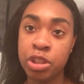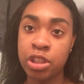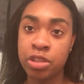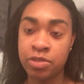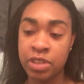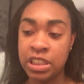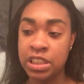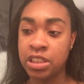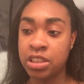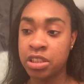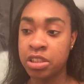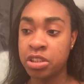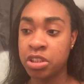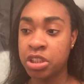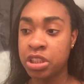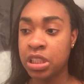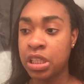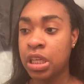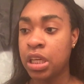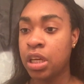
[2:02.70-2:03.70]
your
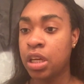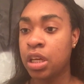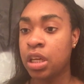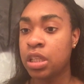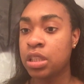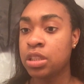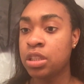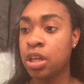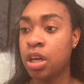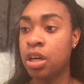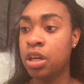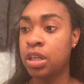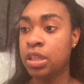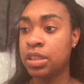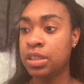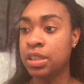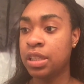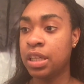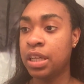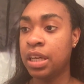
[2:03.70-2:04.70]
research.
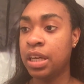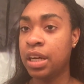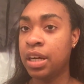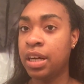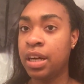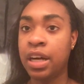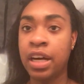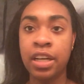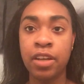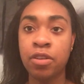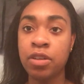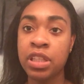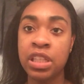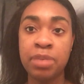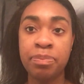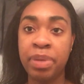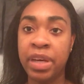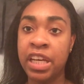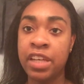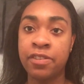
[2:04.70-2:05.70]
Y'all, I don't
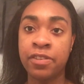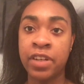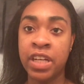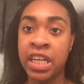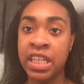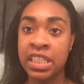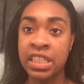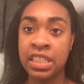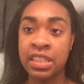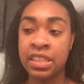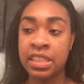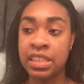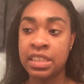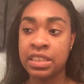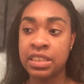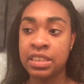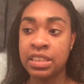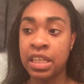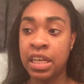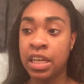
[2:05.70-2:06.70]
get paid for any of
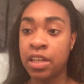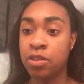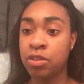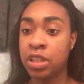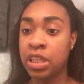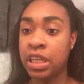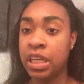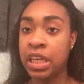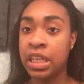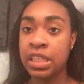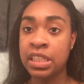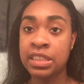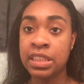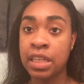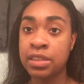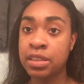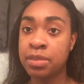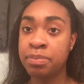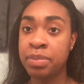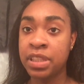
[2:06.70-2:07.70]
this. I don't get any
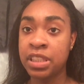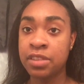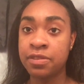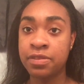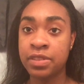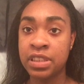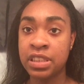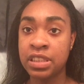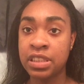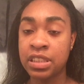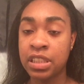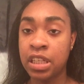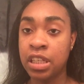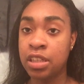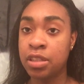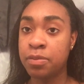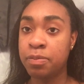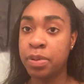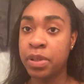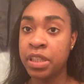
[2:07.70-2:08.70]
types of benefits
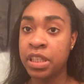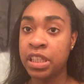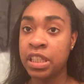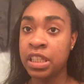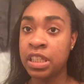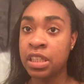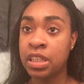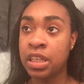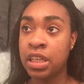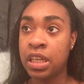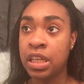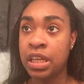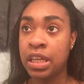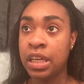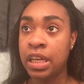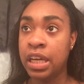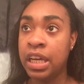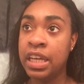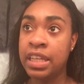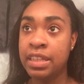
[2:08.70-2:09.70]
of putting
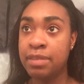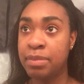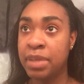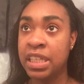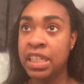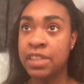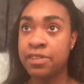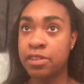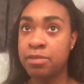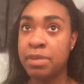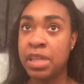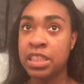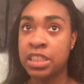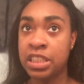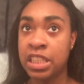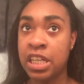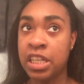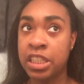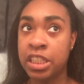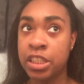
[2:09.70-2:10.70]
any of my
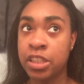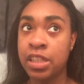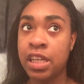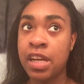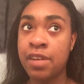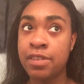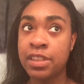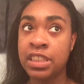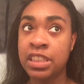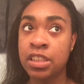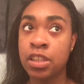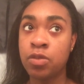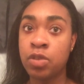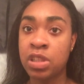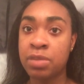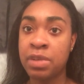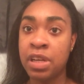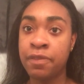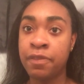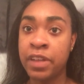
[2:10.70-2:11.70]
information out here. Every single
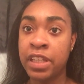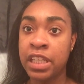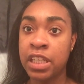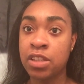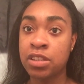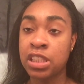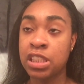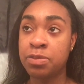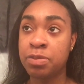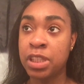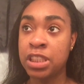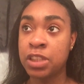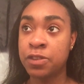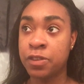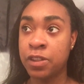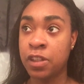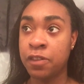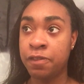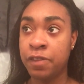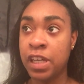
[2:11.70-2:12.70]
one of my videos, especially
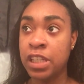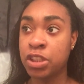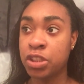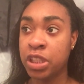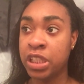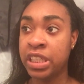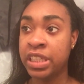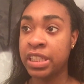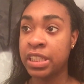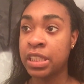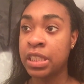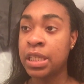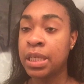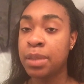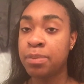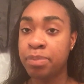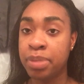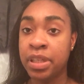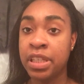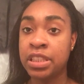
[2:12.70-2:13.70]
for the facial hair,
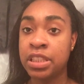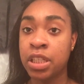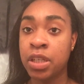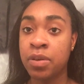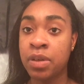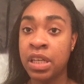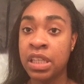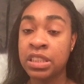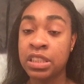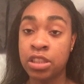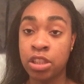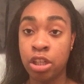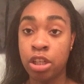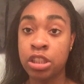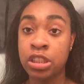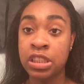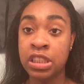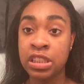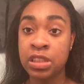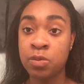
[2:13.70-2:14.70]
PCOS, and
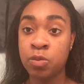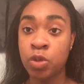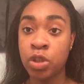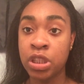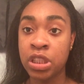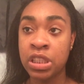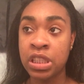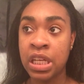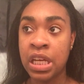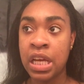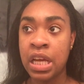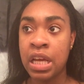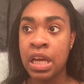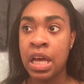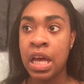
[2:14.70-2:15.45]
Hirsuitism one,